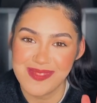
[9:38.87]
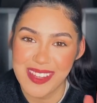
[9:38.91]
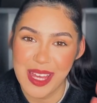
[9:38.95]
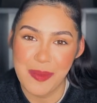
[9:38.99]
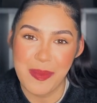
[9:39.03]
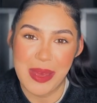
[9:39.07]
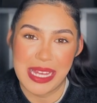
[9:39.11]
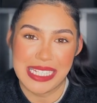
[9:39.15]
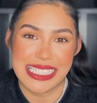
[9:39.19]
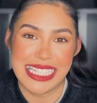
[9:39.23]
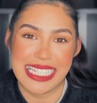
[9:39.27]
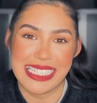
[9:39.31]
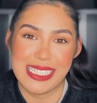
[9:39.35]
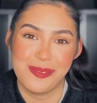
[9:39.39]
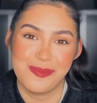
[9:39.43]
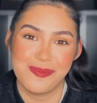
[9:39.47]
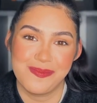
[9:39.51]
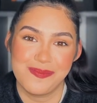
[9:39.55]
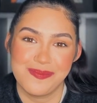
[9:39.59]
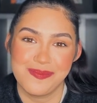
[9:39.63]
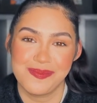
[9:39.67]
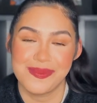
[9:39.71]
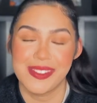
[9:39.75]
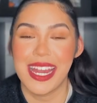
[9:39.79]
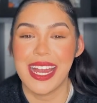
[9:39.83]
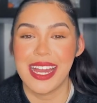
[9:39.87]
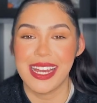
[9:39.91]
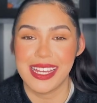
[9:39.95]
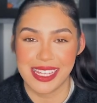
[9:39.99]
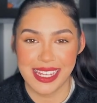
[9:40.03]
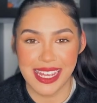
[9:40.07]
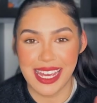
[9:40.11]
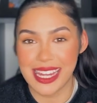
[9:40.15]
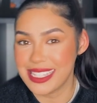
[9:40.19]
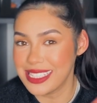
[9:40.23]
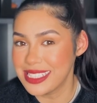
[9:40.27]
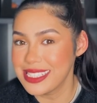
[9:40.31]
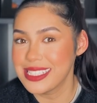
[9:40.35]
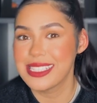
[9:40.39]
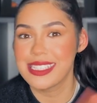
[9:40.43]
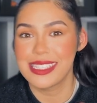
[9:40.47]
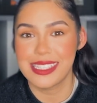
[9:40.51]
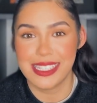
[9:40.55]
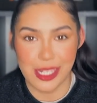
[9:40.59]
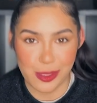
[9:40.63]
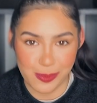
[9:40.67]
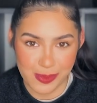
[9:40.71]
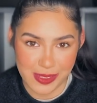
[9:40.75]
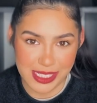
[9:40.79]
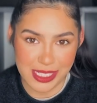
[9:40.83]
Amazing. Again,
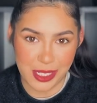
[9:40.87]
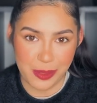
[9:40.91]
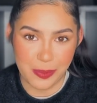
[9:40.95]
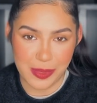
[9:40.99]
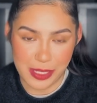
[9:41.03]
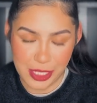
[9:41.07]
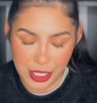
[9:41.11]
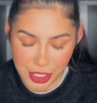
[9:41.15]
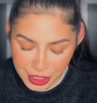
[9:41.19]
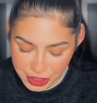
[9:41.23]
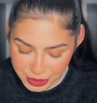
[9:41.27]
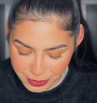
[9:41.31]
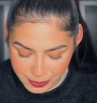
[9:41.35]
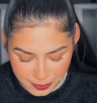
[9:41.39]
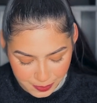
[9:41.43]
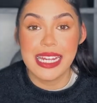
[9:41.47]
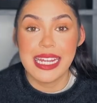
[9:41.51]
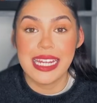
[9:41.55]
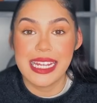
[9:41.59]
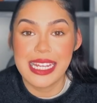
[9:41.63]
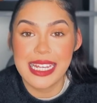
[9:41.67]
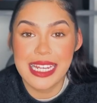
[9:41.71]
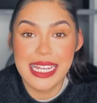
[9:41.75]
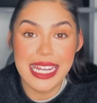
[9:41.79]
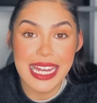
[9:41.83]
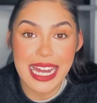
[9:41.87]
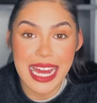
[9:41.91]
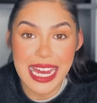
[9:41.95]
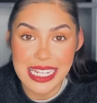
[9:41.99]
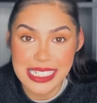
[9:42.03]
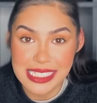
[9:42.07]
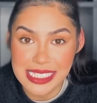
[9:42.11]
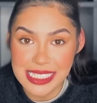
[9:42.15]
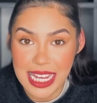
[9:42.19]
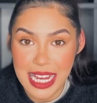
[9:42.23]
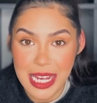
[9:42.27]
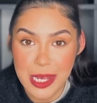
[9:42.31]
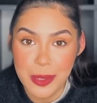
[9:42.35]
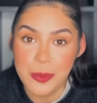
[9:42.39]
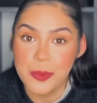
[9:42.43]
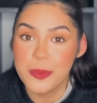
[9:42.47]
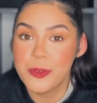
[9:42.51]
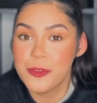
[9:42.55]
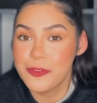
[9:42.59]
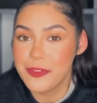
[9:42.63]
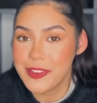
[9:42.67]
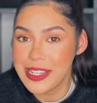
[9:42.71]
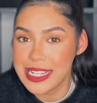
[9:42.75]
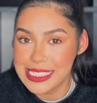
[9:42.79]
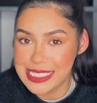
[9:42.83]
that'll be down below. Nighttime
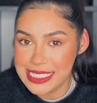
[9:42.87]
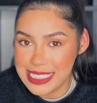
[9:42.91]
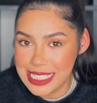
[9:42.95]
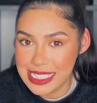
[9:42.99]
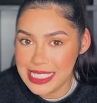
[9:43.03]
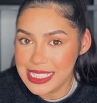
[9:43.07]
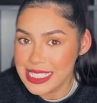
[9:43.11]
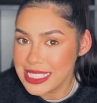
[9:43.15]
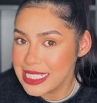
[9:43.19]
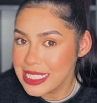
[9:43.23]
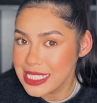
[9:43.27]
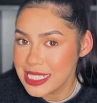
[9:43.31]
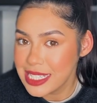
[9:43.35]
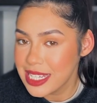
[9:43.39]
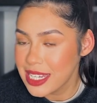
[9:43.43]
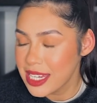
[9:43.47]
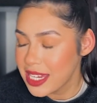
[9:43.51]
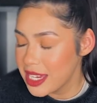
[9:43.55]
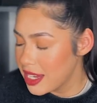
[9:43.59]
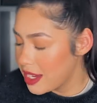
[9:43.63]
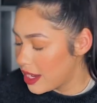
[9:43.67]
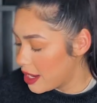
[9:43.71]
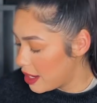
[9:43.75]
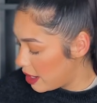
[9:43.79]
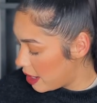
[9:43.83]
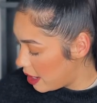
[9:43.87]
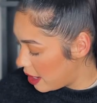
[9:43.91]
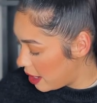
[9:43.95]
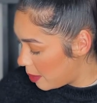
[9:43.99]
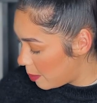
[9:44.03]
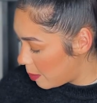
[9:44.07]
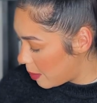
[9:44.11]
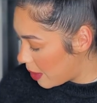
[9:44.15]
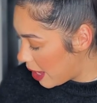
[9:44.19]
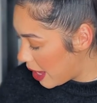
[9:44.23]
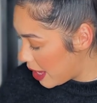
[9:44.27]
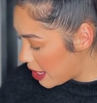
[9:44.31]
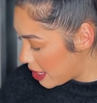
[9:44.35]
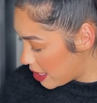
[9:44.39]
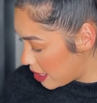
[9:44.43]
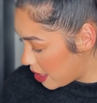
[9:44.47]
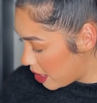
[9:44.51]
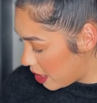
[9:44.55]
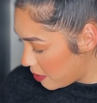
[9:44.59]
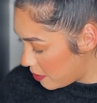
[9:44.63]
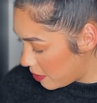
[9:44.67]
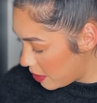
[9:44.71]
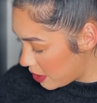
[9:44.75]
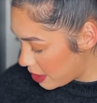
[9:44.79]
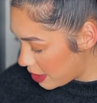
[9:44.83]
feeding.
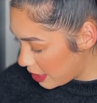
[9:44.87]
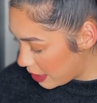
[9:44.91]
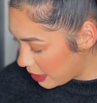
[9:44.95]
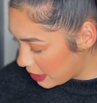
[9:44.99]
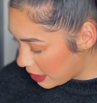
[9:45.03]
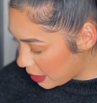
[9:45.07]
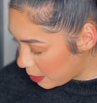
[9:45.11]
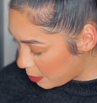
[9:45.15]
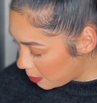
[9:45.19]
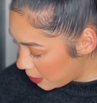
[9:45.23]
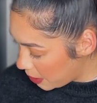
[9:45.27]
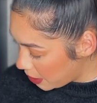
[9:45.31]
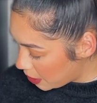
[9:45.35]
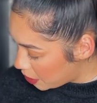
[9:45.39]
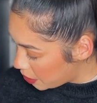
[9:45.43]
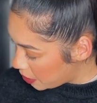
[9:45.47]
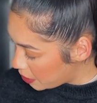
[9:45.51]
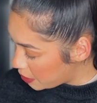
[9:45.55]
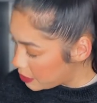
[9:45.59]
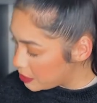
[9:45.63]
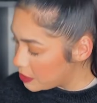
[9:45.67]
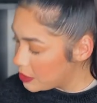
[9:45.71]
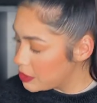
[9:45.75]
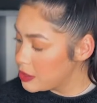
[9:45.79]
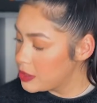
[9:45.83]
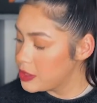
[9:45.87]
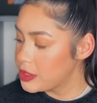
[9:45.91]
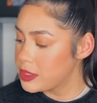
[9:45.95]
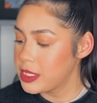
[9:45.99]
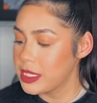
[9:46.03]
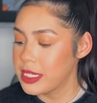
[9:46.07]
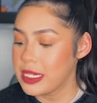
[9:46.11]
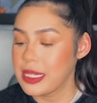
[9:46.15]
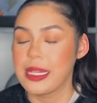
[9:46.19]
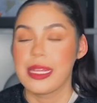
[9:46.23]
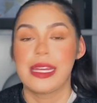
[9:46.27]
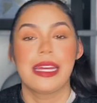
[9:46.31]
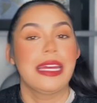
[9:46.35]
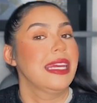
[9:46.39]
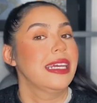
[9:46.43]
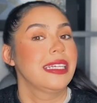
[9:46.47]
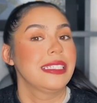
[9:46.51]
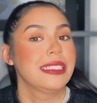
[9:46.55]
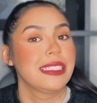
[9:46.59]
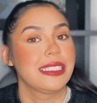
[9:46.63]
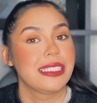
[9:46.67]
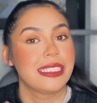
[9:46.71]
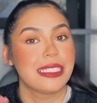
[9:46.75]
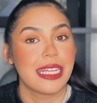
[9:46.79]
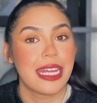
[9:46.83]
Another thing that we use
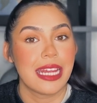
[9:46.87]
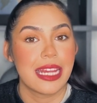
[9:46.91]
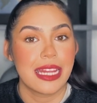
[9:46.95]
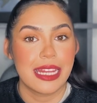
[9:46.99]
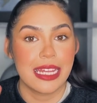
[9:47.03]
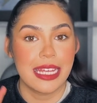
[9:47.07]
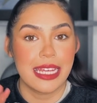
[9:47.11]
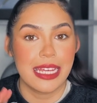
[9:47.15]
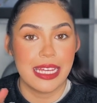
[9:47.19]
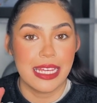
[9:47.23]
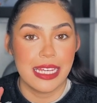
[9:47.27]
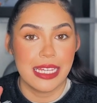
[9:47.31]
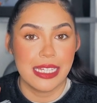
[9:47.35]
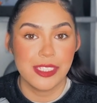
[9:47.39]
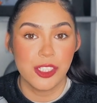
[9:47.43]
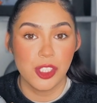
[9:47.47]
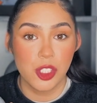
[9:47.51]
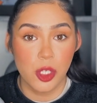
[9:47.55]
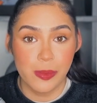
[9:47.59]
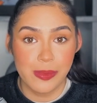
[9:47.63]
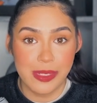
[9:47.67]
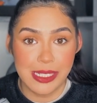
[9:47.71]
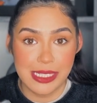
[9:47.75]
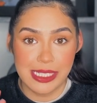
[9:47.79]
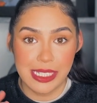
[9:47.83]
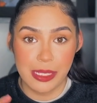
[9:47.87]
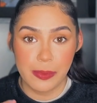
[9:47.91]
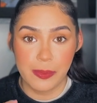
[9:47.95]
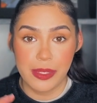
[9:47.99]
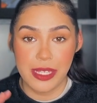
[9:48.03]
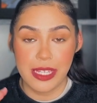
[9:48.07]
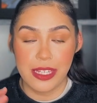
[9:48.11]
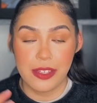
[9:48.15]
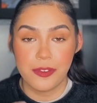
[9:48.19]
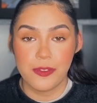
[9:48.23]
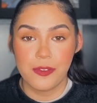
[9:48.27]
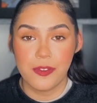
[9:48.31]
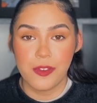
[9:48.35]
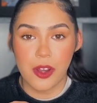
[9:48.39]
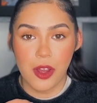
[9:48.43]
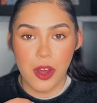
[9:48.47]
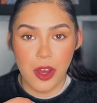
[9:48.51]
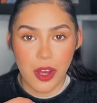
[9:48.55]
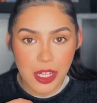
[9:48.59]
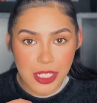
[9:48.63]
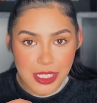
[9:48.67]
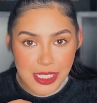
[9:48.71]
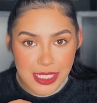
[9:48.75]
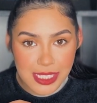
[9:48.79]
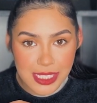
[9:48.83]
is the Tommy Tippy
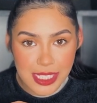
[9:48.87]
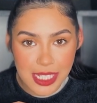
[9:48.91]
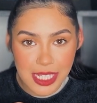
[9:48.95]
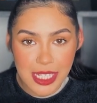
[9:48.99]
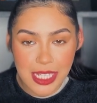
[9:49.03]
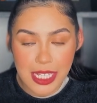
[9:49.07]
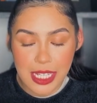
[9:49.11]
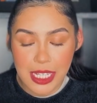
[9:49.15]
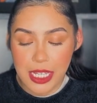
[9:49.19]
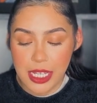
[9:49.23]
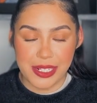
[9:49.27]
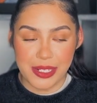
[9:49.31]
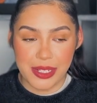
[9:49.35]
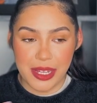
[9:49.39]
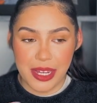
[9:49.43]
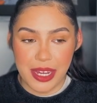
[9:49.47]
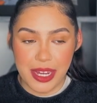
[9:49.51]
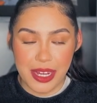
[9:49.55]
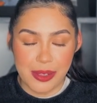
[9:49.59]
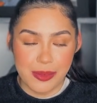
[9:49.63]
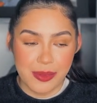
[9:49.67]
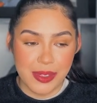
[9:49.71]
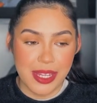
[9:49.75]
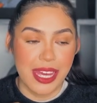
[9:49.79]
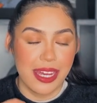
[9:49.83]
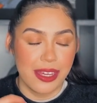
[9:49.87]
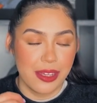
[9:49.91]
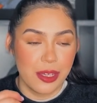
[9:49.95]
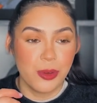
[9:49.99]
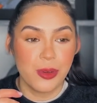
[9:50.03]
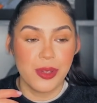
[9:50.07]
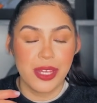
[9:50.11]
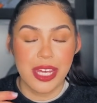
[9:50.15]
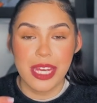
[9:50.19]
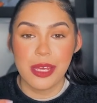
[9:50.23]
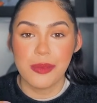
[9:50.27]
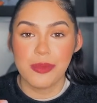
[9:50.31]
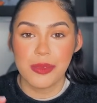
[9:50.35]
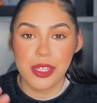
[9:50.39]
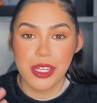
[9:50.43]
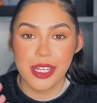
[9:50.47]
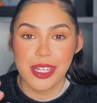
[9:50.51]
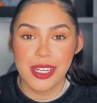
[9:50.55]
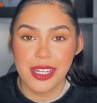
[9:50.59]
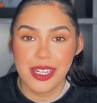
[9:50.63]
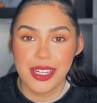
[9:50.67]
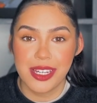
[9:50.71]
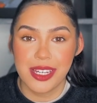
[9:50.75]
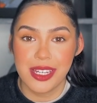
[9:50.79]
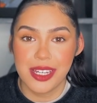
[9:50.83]
flask. It'll keep
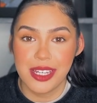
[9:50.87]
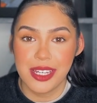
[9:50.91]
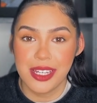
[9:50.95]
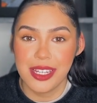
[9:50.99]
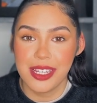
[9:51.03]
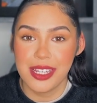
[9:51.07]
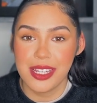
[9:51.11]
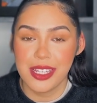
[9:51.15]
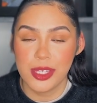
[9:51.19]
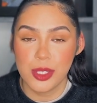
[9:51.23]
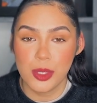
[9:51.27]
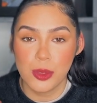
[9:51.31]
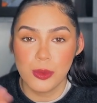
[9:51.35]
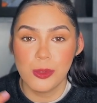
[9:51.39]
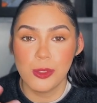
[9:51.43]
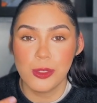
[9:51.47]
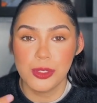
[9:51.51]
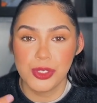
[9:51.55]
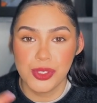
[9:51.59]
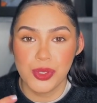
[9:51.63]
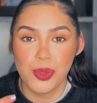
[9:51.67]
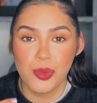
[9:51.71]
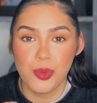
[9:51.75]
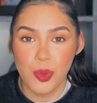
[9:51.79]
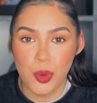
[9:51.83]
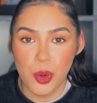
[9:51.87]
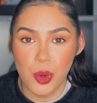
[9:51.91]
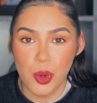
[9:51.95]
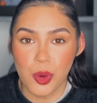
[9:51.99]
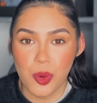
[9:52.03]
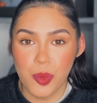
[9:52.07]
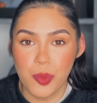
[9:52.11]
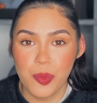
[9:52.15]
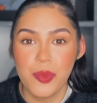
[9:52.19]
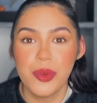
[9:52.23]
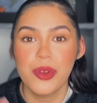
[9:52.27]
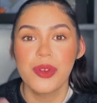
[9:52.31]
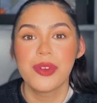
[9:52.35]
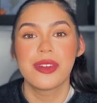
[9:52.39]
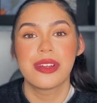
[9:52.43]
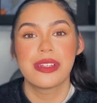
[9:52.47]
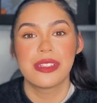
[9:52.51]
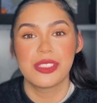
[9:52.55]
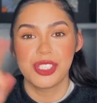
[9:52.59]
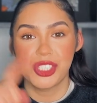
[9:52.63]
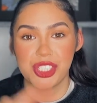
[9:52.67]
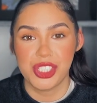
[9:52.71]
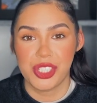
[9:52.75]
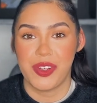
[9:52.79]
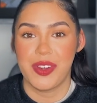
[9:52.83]
the water warm
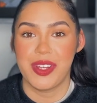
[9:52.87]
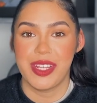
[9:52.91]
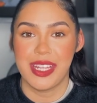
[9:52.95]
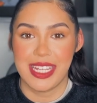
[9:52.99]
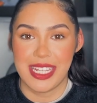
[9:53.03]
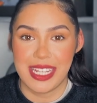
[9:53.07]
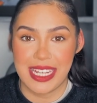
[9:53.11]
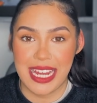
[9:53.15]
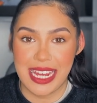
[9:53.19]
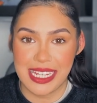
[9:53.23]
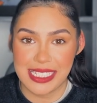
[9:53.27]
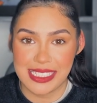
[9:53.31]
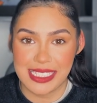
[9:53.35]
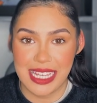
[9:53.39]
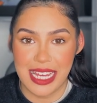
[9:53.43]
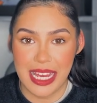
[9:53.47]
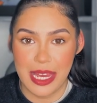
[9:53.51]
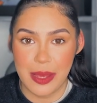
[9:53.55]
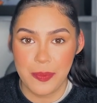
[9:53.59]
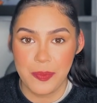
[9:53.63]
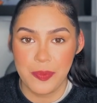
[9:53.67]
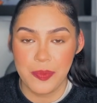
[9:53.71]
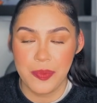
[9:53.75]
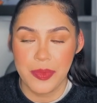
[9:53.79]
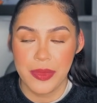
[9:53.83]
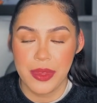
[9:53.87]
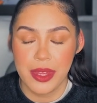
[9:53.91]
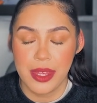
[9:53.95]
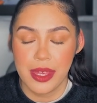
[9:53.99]
during the nighttime.